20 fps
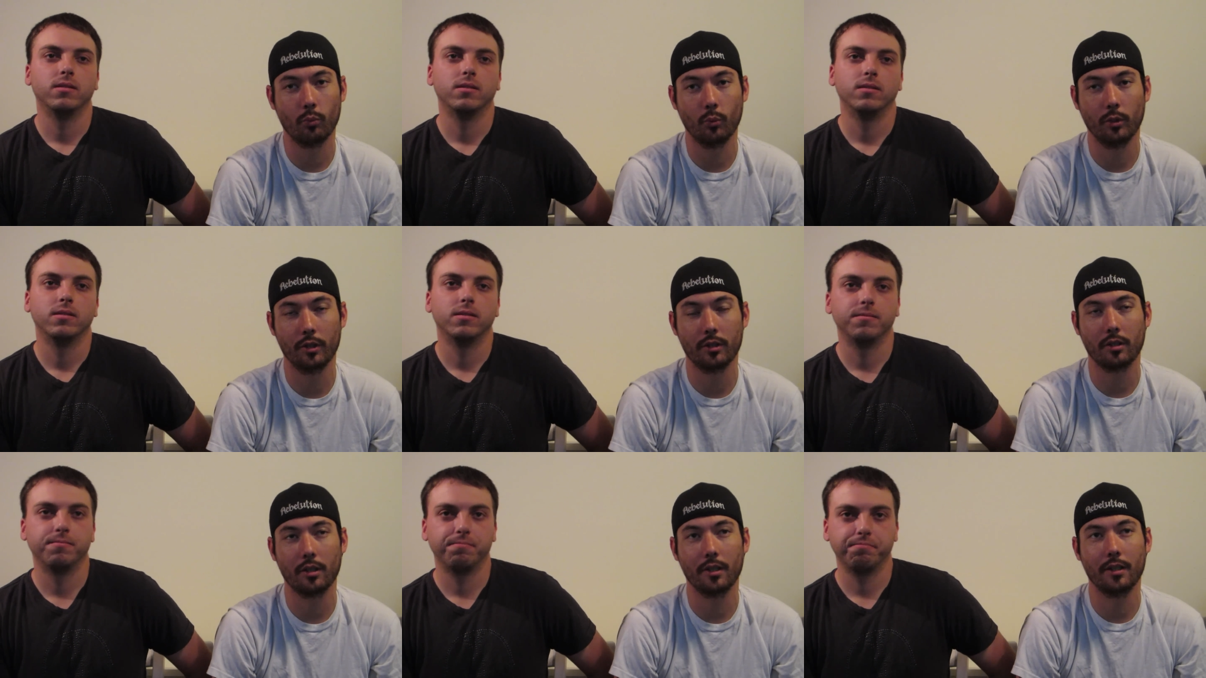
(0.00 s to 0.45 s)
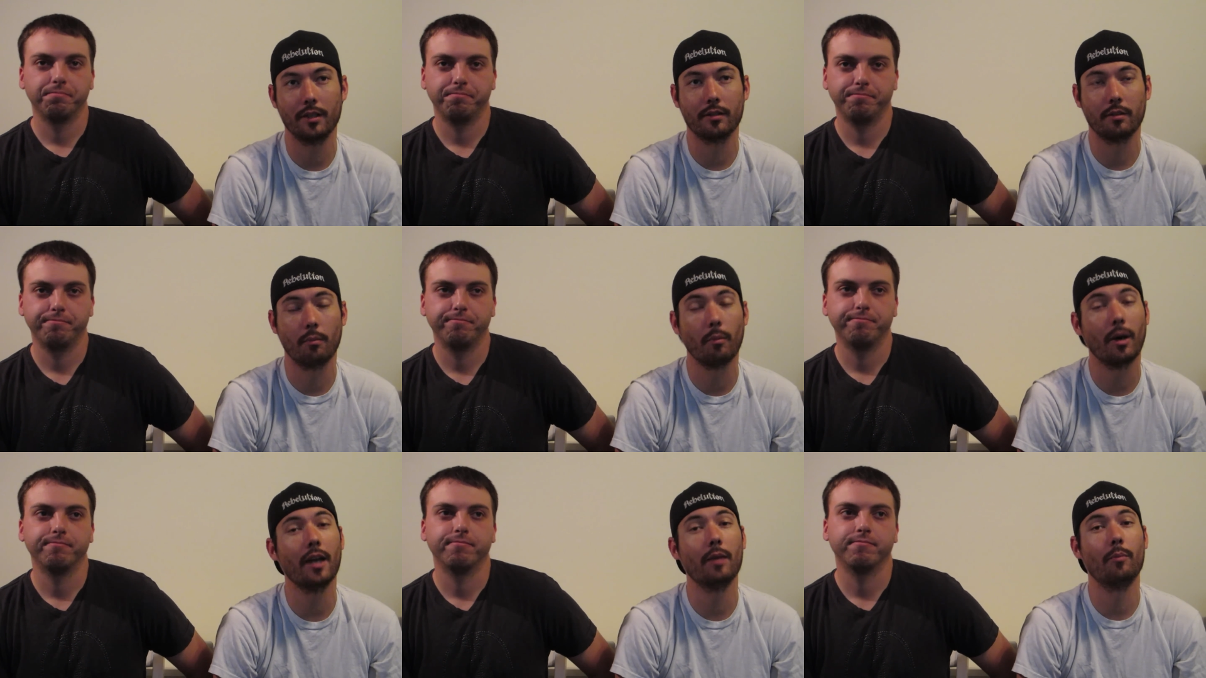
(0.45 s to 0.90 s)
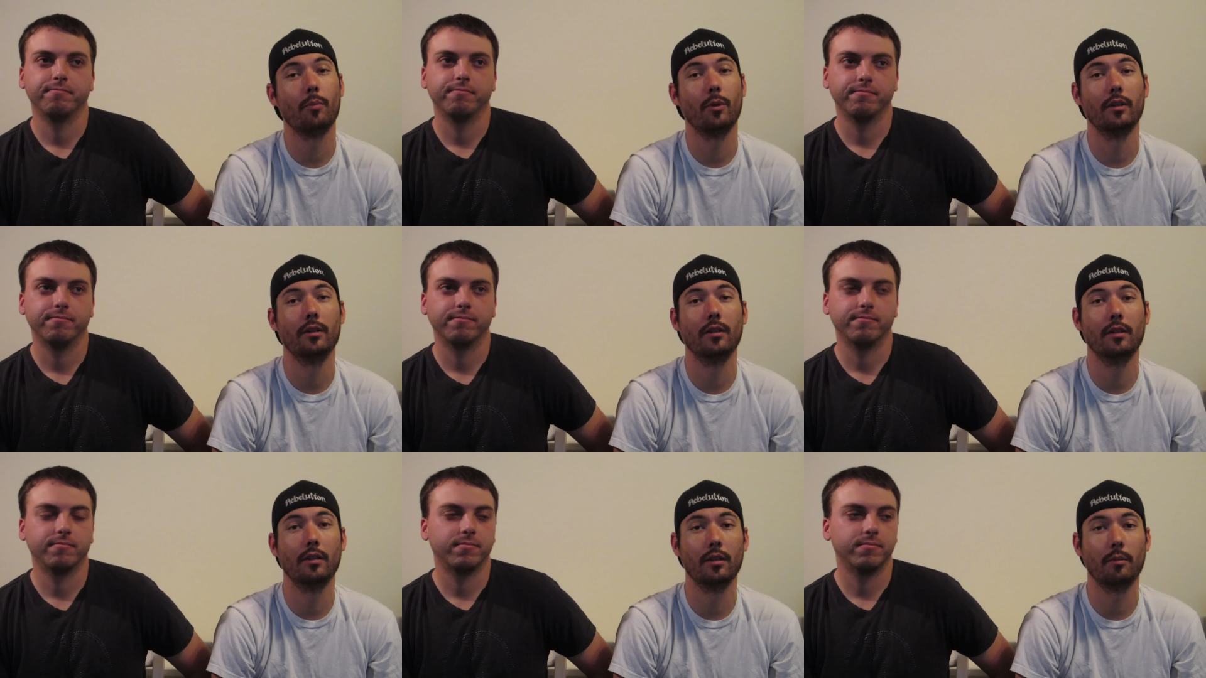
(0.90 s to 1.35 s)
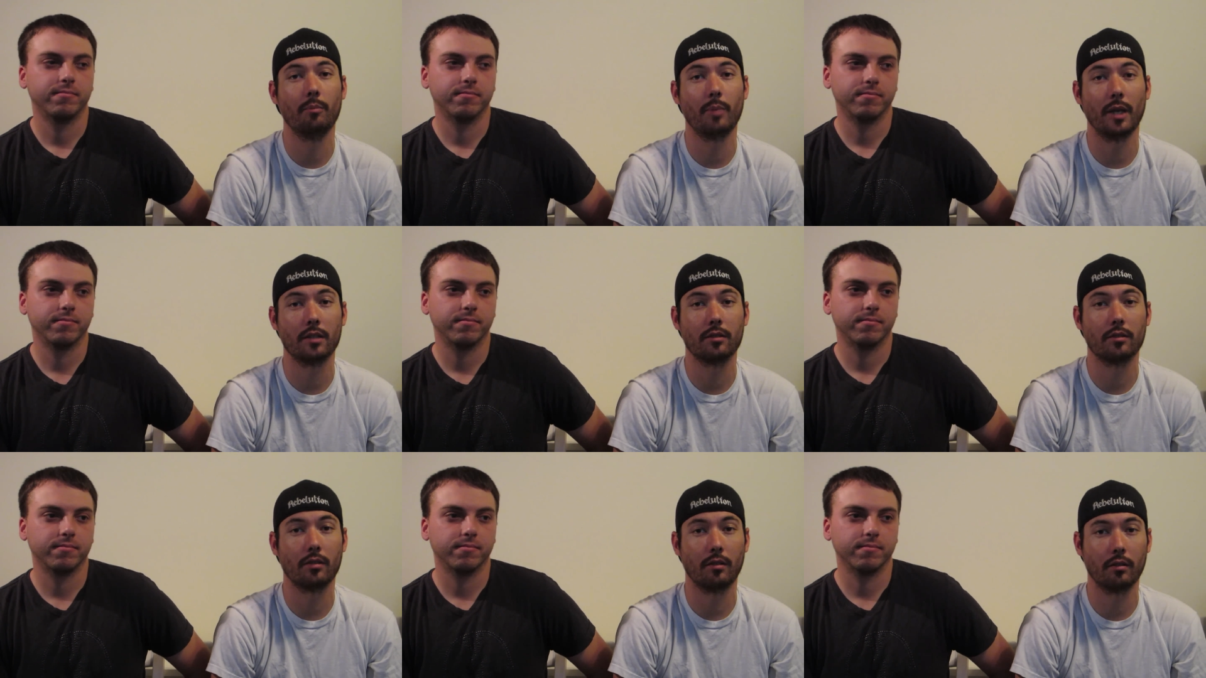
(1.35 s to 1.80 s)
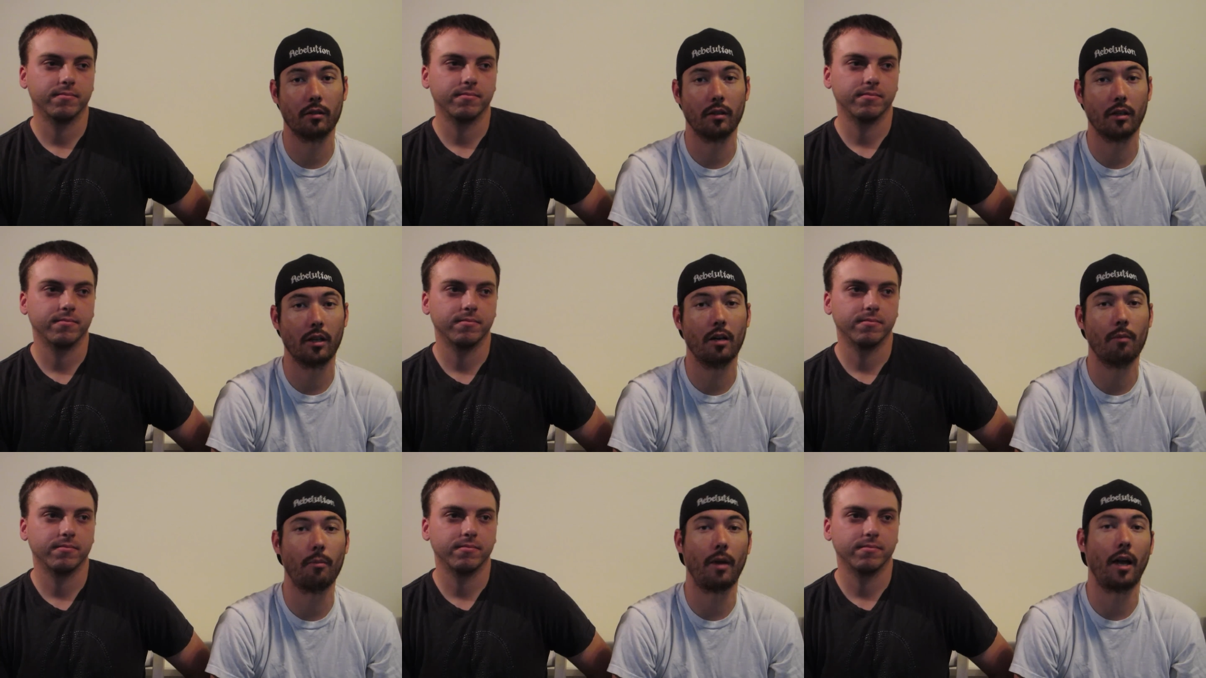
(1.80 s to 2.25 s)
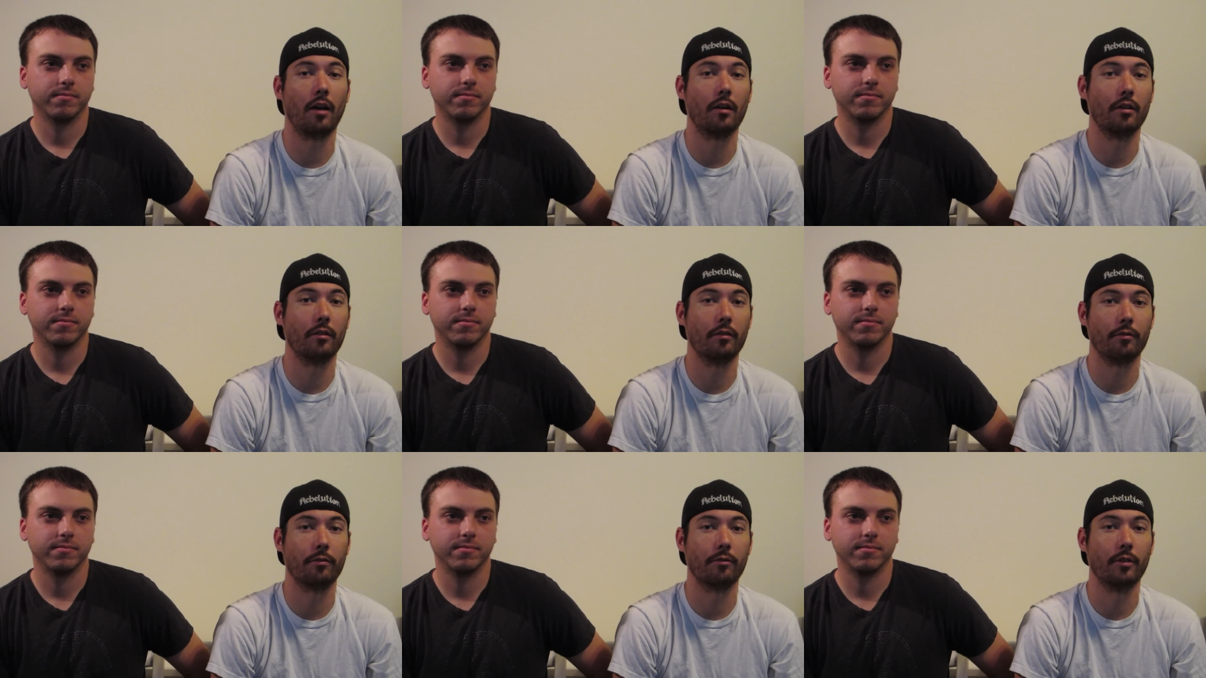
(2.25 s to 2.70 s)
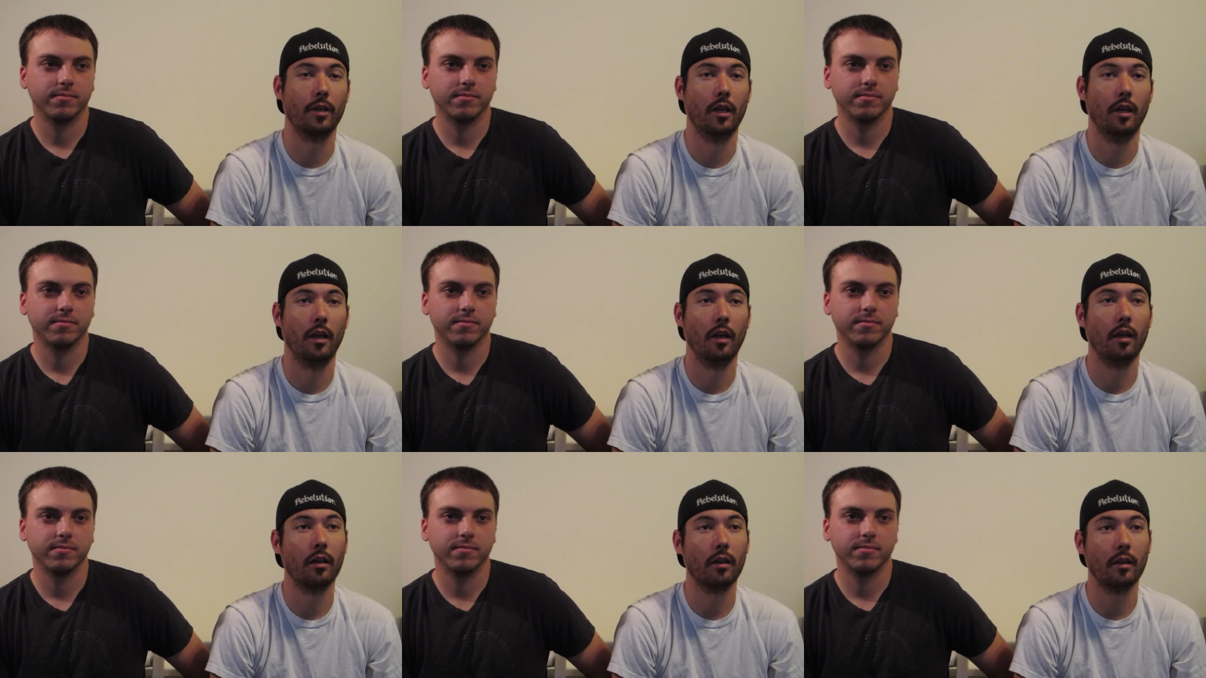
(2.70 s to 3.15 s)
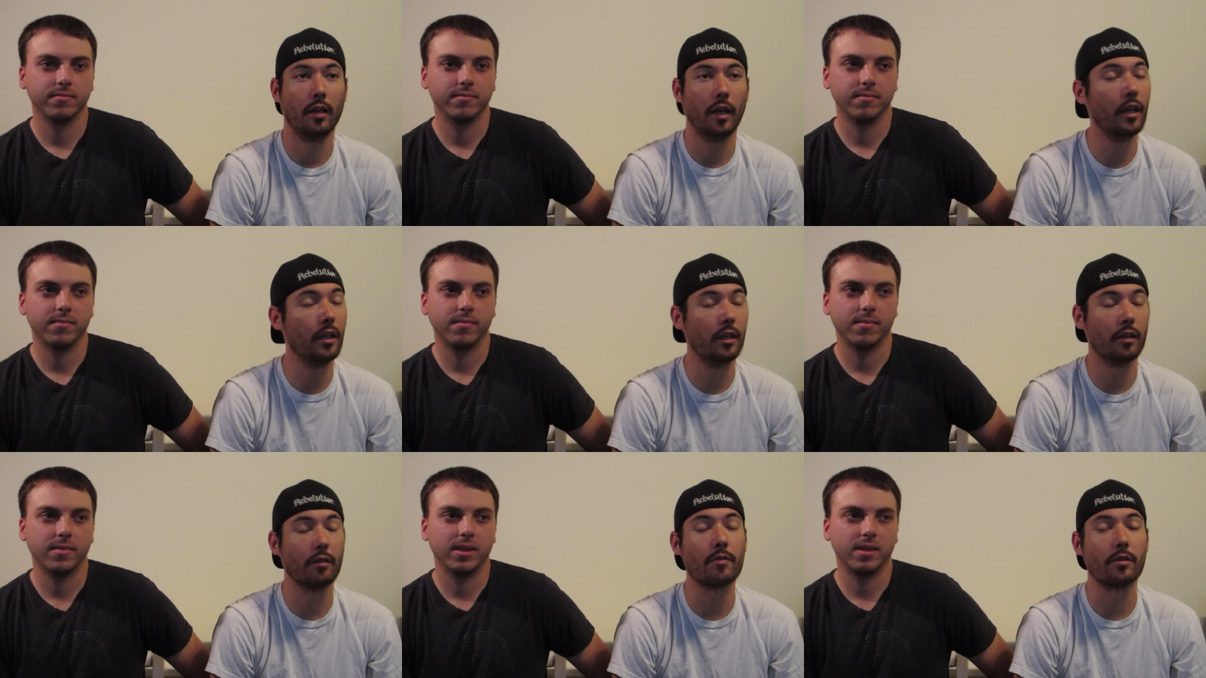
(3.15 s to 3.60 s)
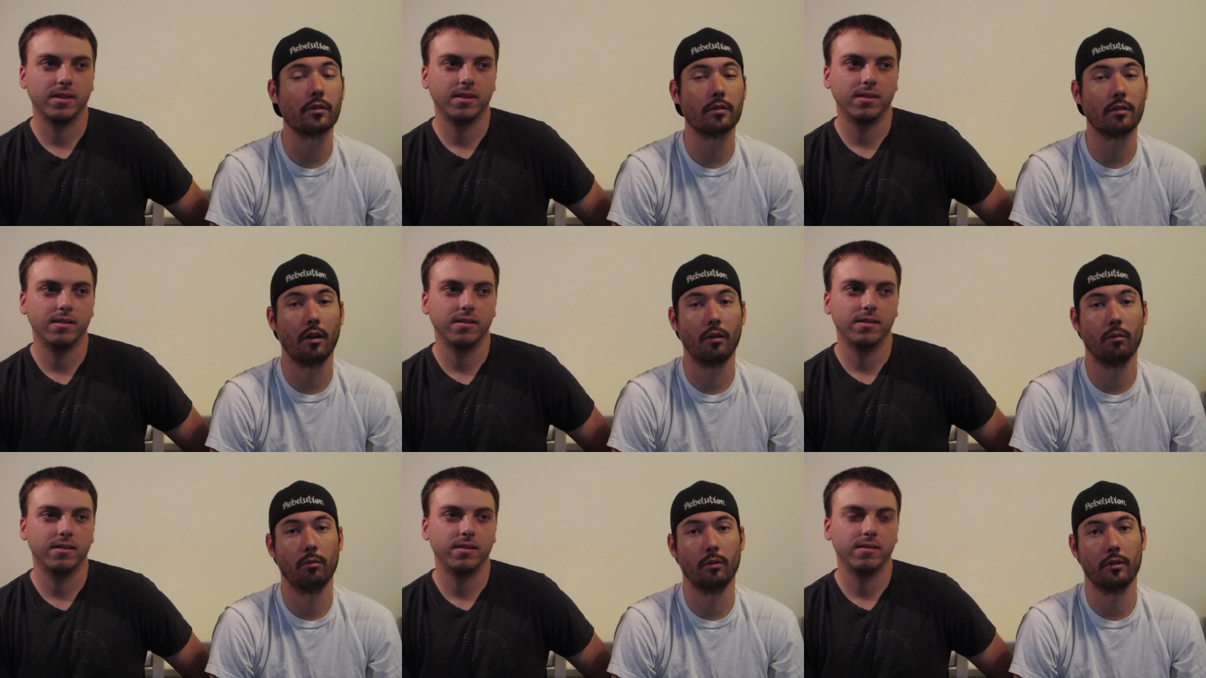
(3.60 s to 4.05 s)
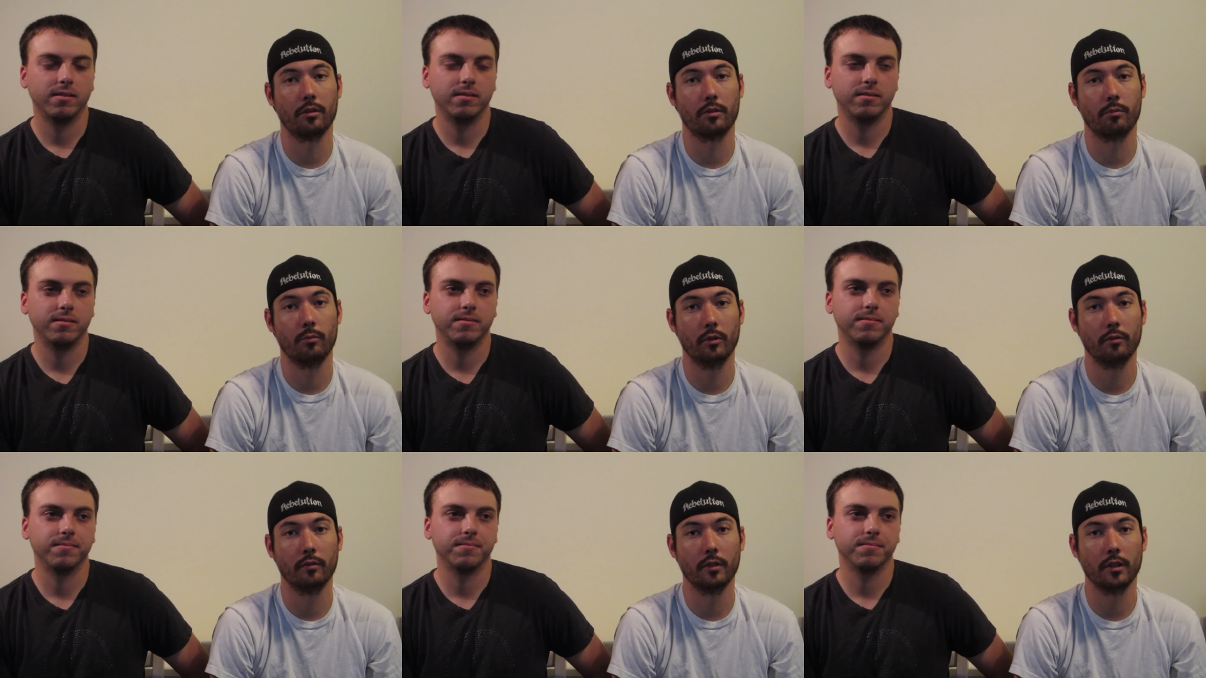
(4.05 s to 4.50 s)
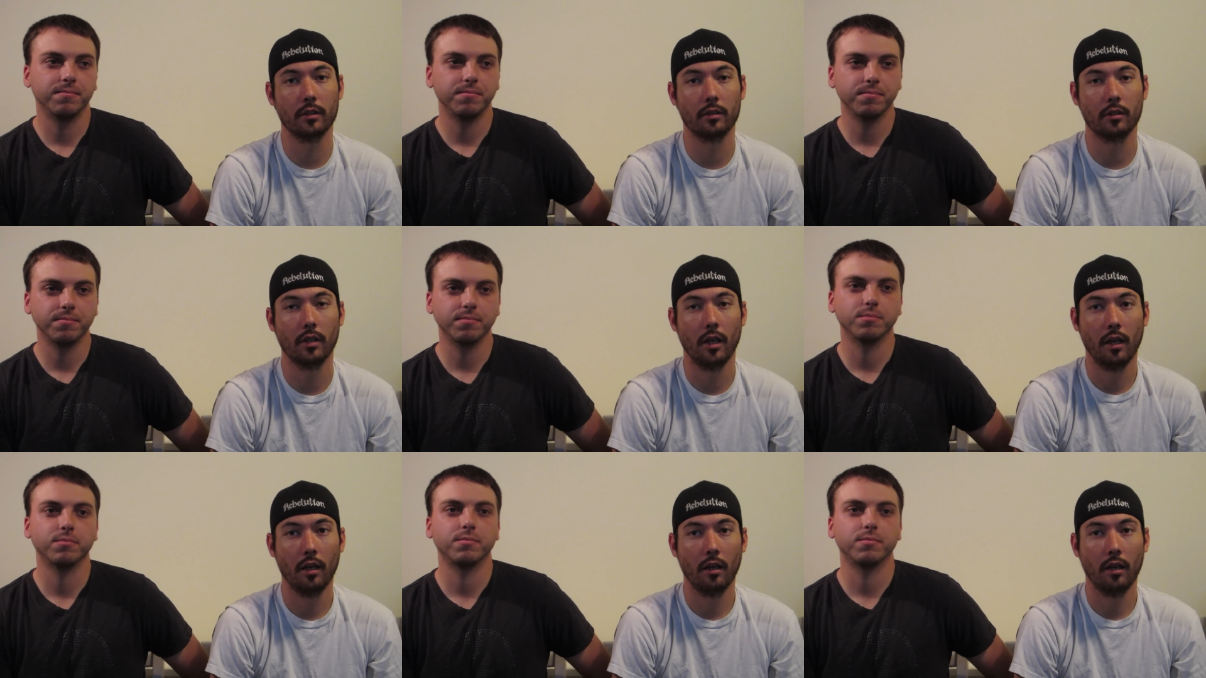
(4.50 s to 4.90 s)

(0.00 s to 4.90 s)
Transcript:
Speaker 1: which is, in my opinion, the best song to come out of any of the Star Wars movies.